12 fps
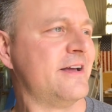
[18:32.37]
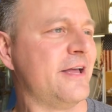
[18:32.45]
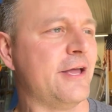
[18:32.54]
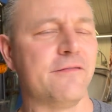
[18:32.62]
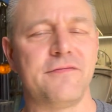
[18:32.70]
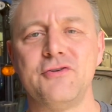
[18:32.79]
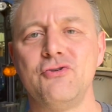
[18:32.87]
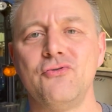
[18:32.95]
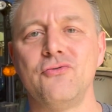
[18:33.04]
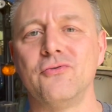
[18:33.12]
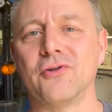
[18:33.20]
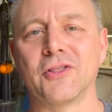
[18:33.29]
If
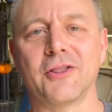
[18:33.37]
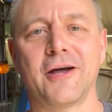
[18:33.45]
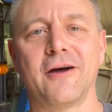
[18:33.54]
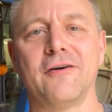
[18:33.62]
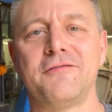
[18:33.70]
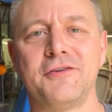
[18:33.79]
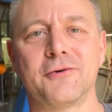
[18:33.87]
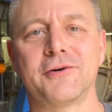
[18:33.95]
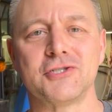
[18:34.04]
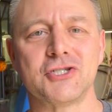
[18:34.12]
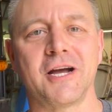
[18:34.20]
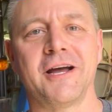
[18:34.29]
you love your
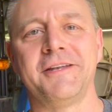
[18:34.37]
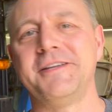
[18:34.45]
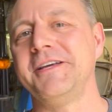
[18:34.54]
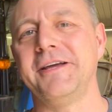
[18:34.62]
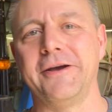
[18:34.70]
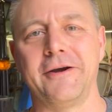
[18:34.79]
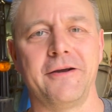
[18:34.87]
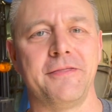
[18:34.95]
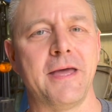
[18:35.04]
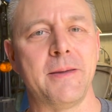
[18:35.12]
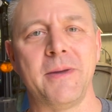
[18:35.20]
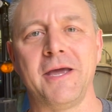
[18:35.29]
John Deere and
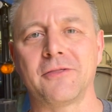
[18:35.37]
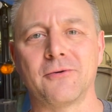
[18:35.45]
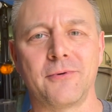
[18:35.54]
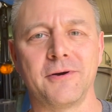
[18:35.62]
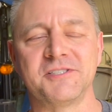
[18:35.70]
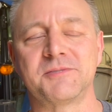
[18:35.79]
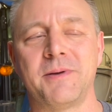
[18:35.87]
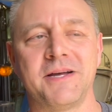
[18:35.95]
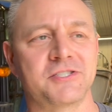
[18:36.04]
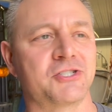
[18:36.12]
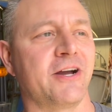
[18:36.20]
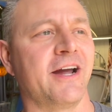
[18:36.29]
they make the world's
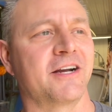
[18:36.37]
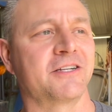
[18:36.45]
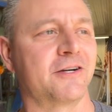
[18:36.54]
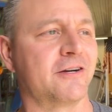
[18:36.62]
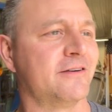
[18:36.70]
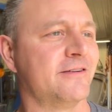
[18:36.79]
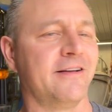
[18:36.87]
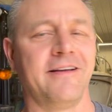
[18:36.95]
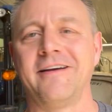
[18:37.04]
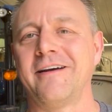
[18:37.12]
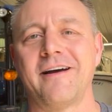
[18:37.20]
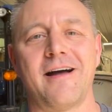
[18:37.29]
best tractor,
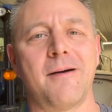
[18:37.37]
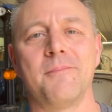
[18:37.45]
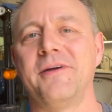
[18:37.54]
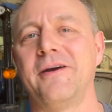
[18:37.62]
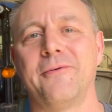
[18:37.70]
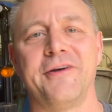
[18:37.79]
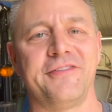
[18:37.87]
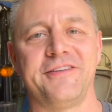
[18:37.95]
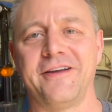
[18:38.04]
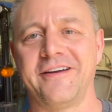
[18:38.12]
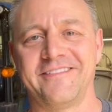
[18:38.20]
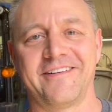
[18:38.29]
I'm there with
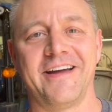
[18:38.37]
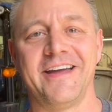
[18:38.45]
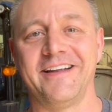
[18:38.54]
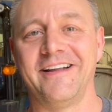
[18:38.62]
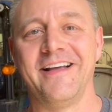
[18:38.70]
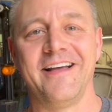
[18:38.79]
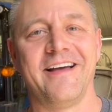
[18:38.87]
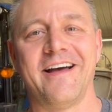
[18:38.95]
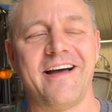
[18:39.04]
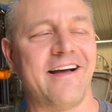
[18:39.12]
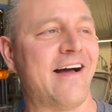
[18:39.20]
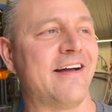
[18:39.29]
you, right?
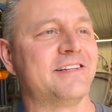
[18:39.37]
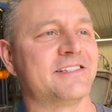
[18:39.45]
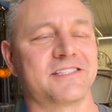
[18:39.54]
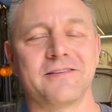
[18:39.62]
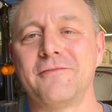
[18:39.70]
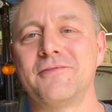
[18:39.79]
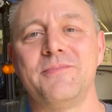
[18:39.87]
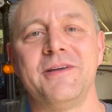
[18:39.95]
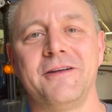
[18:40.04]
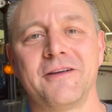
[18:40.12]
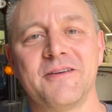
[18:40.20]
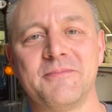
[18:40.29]
I just love to be
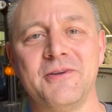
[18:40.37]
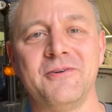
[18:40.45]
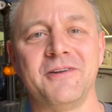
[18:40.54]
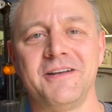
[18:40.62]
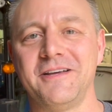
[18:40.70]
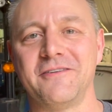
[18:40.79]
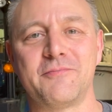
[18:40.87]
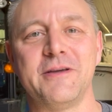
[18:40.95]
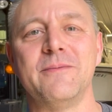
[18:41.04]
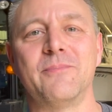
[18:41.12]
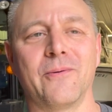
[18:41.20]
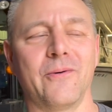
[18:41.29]
in a community of
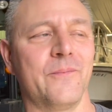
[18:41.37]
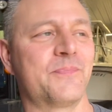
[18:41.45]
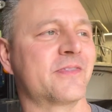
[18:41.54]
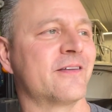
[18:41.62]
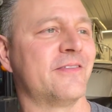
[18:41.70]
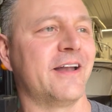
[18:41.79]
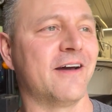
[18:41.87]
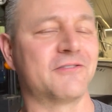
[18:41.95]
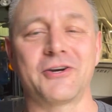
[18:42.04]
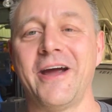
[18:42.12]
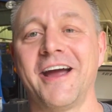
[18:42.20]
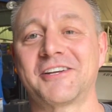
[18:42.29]
people that have
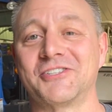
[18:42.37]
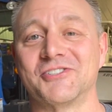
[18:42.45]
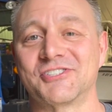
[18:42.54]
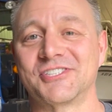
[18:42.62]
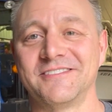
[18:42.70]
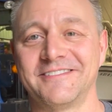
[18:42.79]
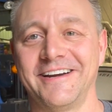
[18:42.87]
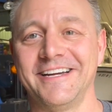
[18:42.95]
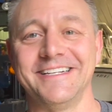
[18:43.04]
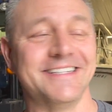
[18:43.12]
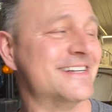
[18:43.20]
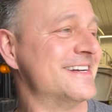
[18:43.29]
tractors,
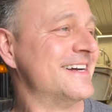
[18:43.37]
right?